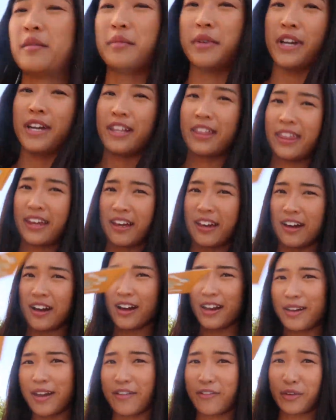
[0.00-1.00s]
But thank
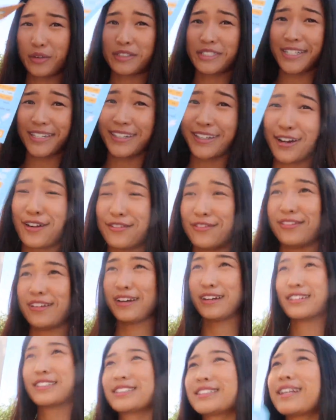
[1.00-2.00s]
God everyone's handing out
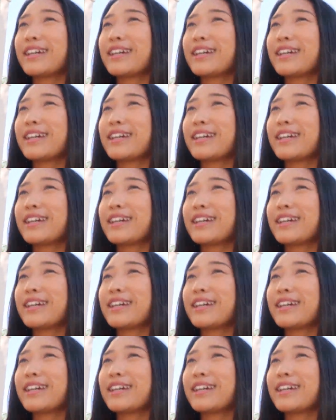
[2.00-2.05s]
flyers